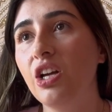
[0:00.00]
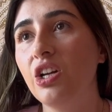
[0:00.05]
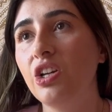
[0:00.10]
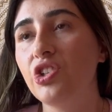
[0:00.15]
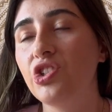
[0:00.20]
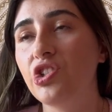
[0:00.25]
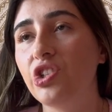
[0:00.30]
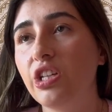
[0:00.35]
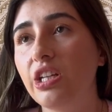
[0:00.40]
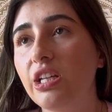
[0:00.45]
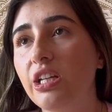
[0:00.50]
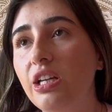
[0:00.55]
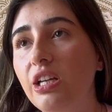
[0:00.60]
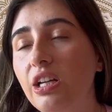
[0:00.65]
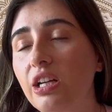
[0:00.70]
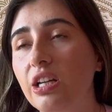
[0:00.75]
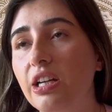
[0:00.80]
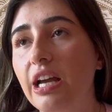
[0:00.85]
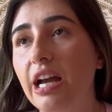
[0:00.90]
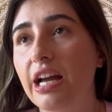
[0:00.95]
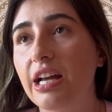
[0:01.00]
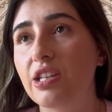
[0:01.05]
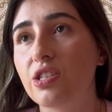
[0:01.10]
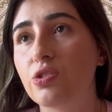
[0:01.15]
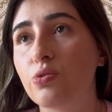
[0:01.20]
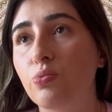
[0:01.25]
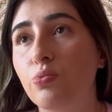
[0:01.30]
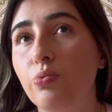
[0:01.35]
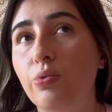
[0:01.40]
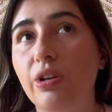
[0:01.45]
she
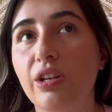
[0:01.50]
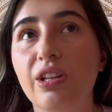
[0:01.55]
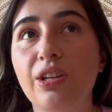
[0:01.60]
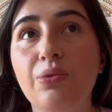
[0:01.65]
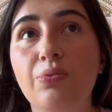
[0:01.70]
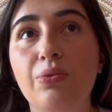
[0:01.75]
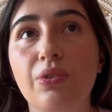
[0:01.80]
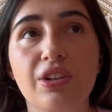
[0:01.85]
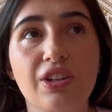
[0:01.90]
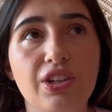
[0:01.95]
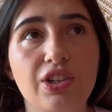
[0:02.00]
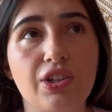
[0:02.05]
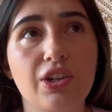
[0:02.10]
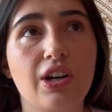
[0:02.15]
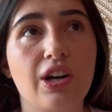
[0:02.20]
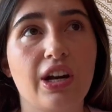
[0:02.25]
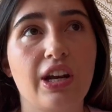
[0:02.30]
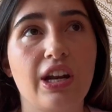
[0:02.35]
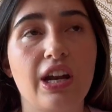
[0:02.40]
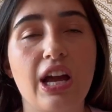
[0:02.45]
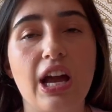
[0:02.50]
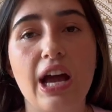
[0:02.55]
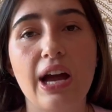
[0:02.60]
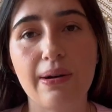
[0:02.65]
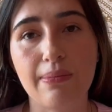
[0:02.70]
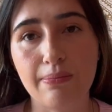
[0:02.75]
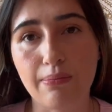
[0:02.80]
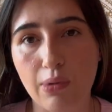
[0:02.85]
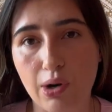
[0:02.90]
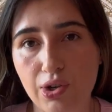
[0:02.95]
gets really, really good
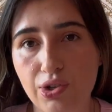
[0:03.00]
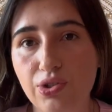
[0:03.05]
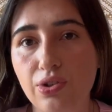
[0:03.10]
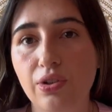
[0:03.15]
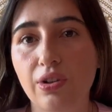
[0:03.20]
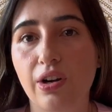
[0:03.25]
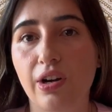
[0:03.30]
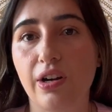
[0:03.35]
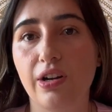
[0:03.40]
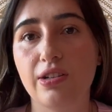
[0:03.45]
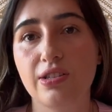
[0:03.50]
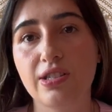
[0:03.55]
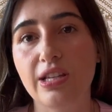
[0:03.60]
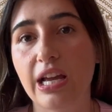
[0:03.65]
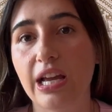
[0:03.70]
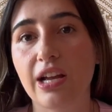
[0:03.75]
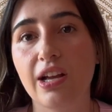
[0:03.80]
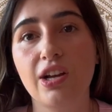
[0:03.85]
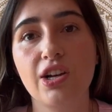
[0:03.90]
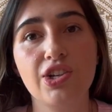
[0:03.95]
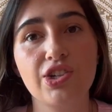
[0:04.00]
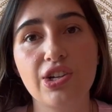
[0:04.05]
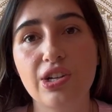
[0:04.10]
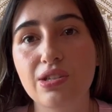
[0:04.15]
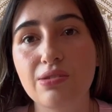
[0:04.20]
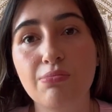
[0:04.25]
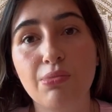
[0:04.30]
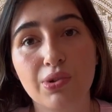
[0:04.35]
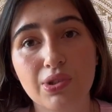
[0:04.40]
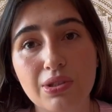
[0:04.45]
at martial arts. Like she has
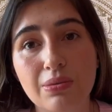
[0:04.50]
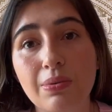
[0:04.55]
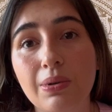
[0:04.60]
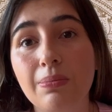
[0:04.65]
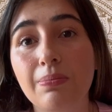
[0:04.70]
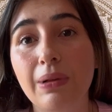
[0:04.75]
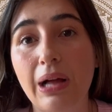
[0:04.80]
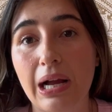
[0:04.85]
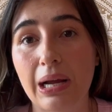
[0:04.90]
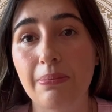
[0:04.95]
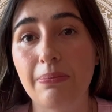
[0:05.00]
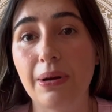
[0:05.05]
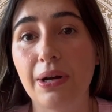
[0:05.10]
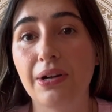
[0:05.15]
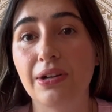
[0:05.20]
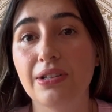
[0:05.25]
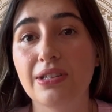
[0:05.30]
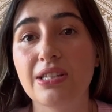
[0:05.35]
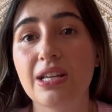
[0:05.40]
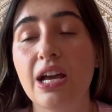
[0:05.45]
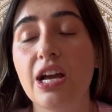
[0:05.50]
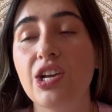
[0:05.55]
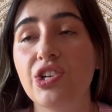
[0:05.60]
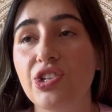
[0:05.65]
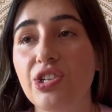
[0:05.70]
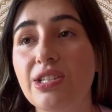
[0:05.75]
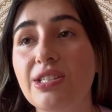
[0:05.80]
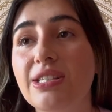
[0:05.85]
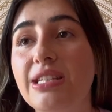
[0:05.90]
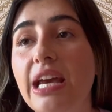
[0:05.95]
multiple black belts.
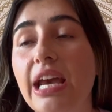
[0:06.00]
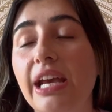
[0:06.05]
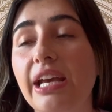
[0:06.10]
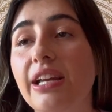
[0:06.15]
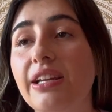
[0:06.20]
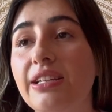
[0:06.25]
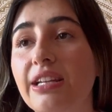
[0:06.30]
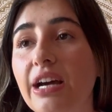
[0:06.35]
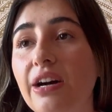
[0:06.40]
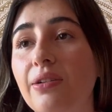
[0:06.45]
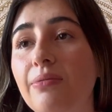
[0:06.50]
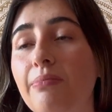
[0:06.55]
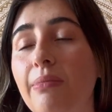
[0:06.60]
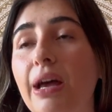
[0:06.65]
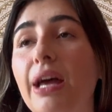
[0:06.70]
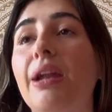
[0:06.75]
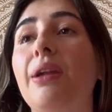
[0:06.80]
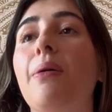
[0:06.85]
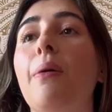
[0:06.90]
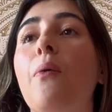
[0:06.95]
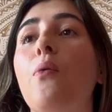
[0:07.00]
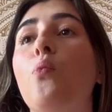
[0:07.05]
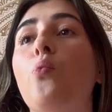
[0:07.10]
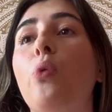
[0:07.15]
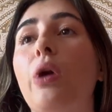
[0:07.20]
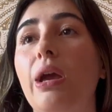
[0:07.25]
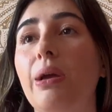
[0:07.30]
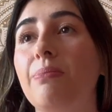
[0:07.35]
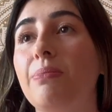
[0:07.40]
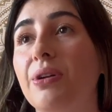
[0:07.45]
She's taking down men
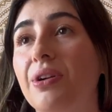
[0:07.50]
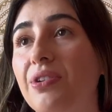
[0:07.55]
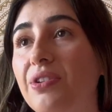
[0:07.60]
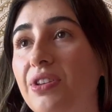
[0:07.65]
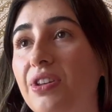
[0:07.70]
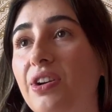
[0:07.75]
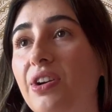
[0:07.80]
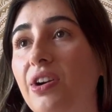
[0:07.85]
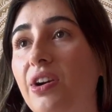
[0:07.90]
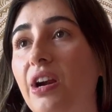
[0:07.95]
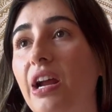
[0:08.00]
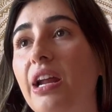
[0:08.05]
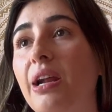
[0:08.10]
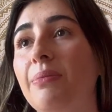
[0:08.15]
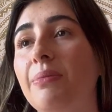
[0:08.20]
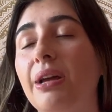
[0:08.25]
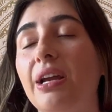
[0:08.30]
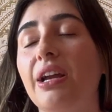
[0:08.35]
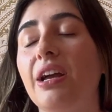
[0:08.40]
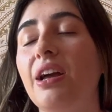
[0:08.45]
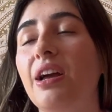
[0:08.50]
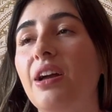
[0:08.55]
way bigger than her. And I'm like,